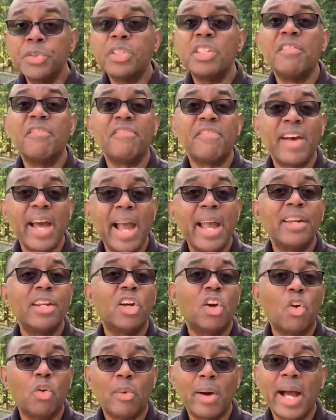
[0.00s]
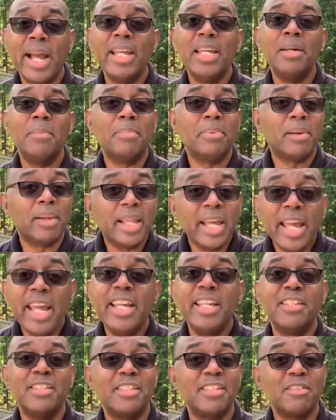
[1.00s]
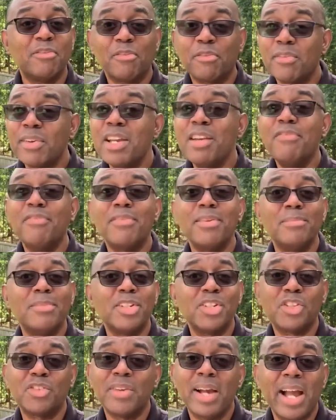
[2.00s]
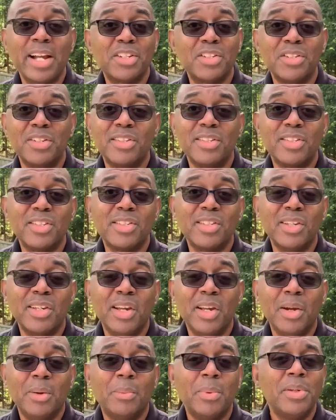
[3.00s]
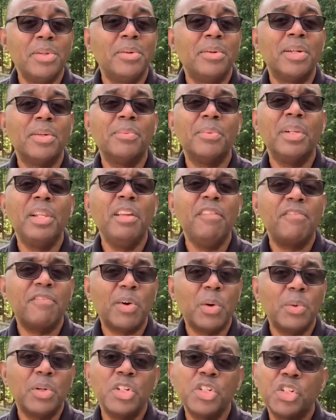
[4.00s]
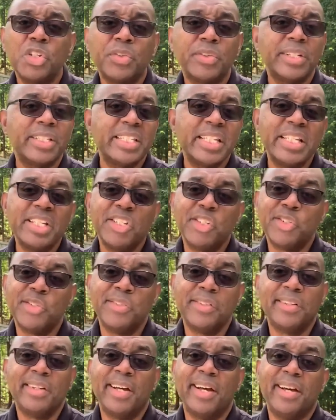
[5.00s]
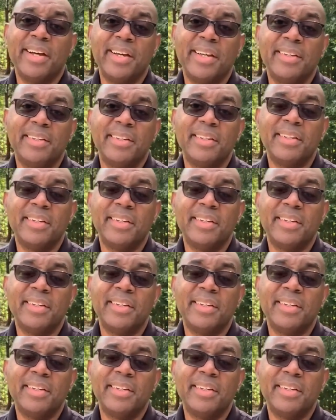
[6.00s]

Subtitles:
to find a quiet place, free from distractions, where you can really focus your attention on God.